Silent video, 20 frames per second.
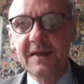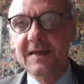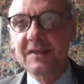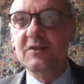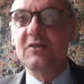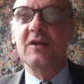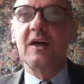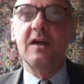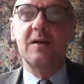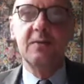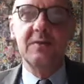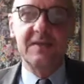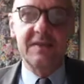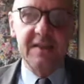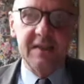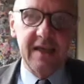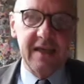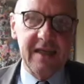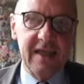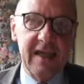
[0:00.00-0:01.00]

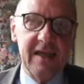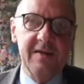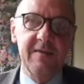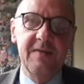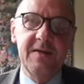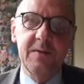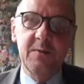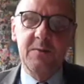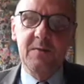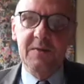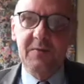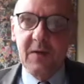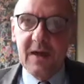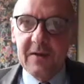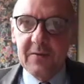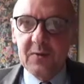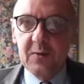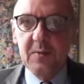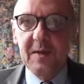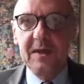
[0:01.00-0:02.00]
jealousy and envy. We,
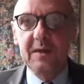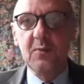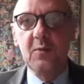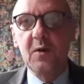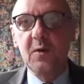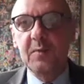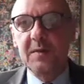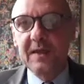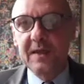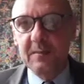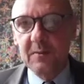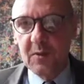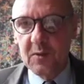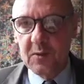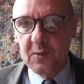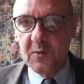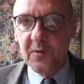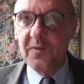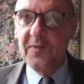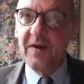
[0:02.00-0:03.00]
everybody will be able
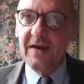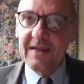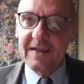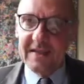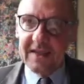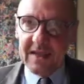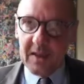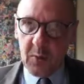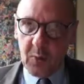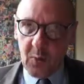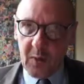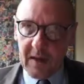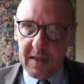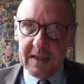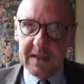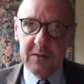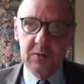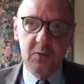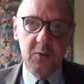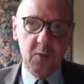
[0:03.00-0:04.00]
to find their way
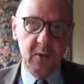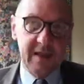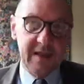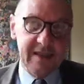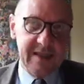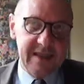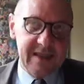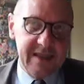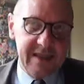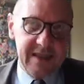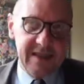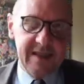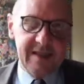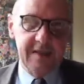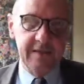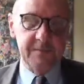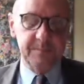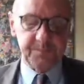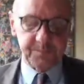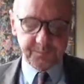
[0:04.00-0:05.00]
into what they
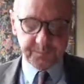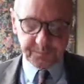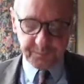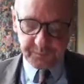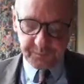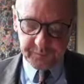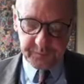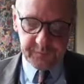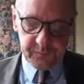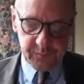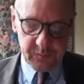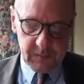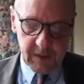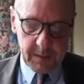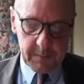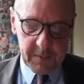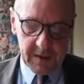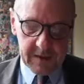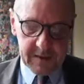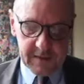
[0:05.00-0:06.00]
need
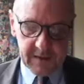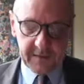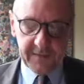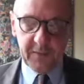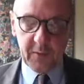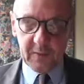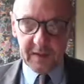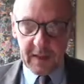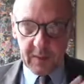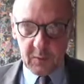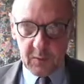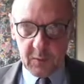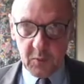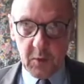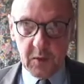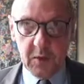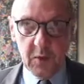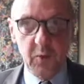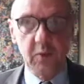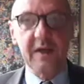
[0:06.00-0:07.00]
but uh, for now we
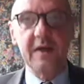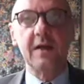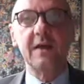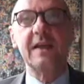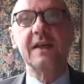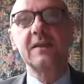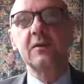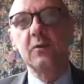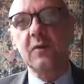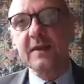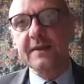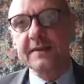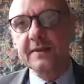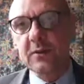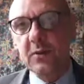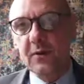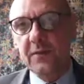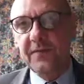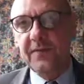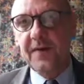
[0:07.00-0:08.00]
want to reconnect to our
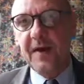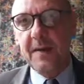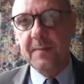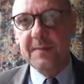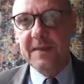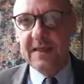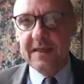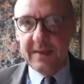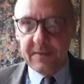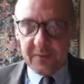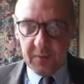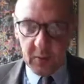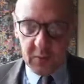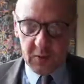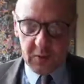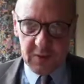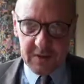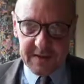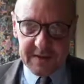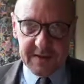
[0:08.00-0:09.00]
soul family for
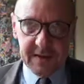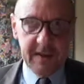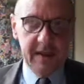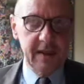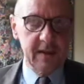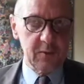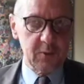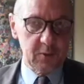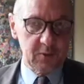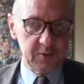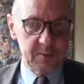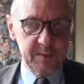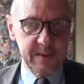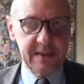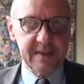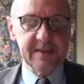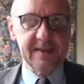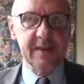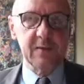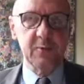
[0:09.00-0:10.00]
those those
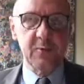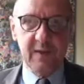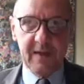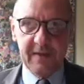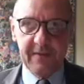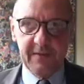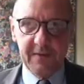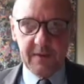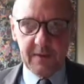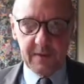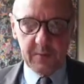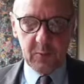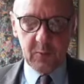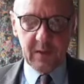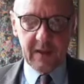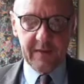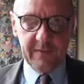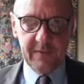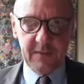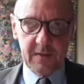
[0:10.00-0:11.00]
beings that we have uh,
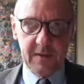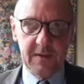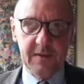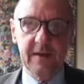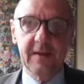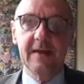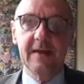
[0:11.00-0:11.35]
we have uh,